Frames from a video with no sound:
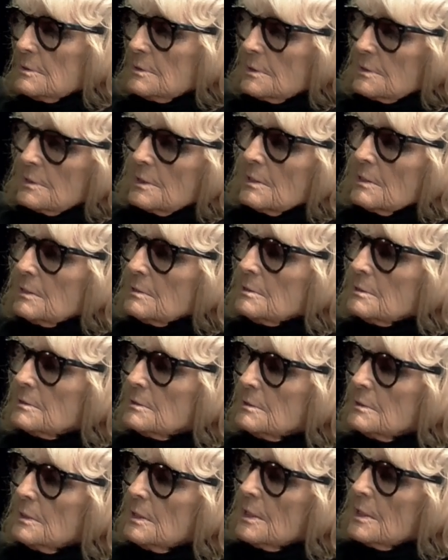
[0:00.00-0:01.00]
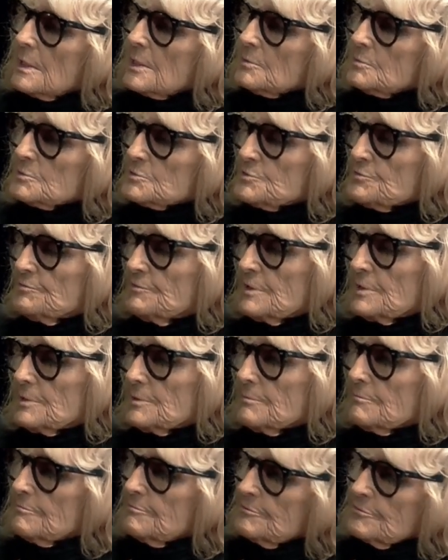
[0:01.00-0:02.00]
hello. It was
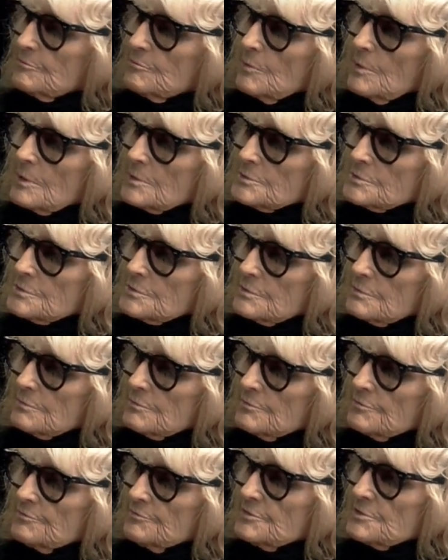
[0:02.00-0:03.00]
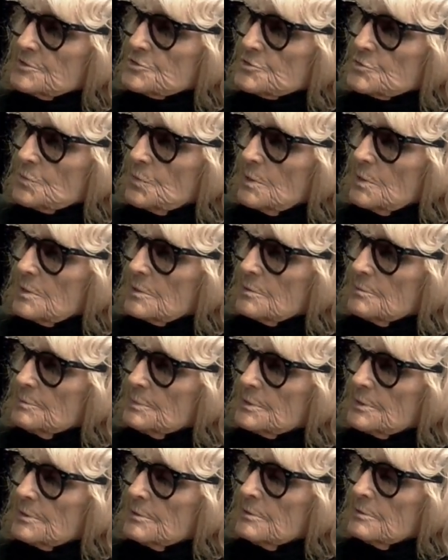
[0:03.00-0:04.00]
fun for first one,
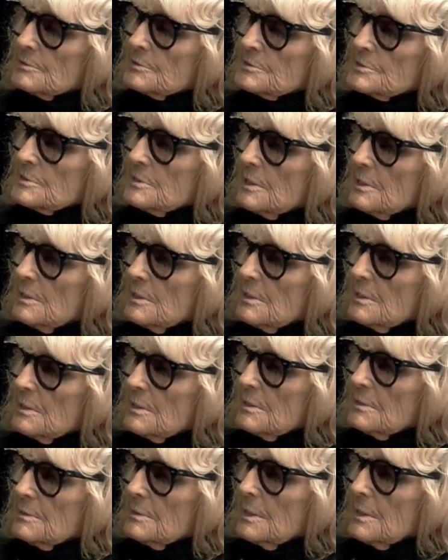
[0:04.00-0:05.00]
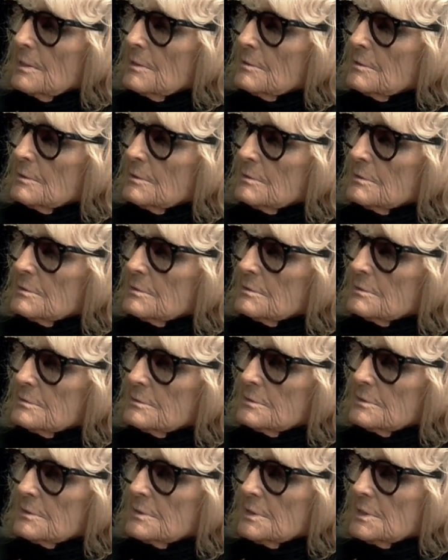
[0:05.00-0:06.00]
but not now.
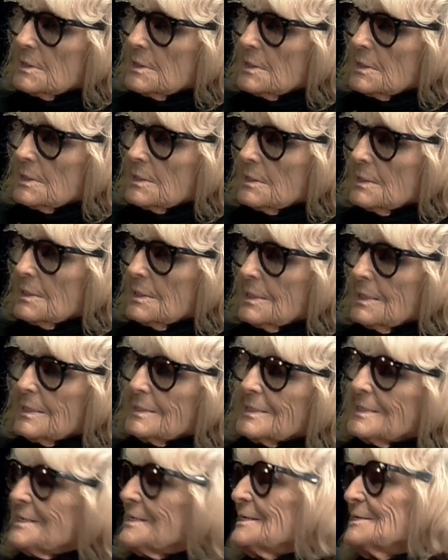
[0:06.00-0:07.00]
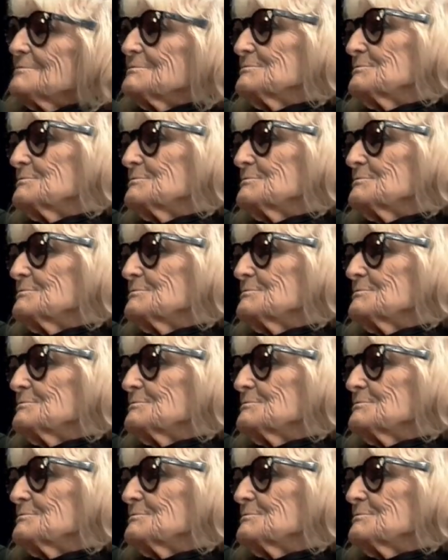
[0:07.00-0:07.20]
I have a